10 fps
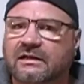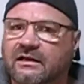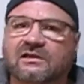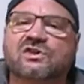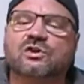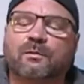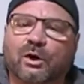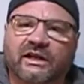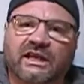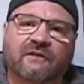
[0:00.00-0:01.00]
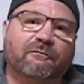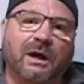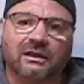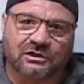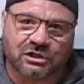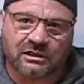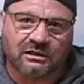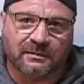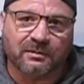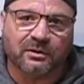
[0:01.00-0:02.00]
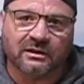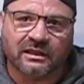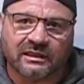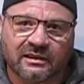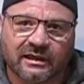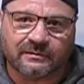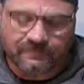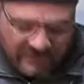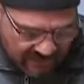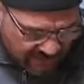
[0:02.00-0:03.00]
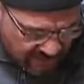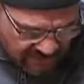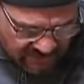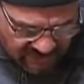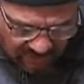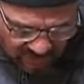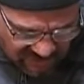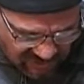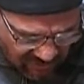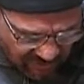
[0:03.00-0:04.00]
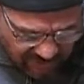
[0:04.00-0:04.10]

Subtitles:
a super need of polishing. Let me put it like that. So we'll start